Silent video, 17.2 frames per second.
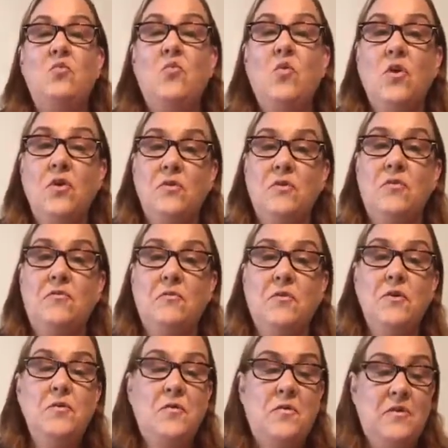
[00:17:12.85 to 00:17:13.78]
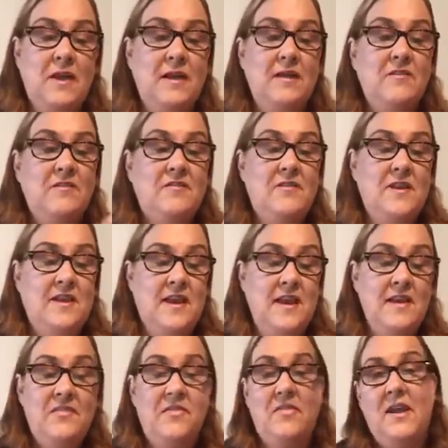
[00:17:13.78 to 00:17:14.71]
work through things to
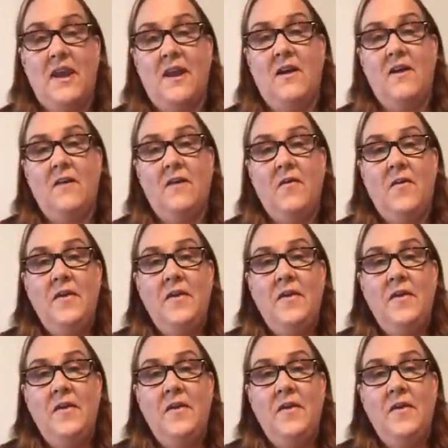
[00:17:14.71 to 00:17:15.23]
get there.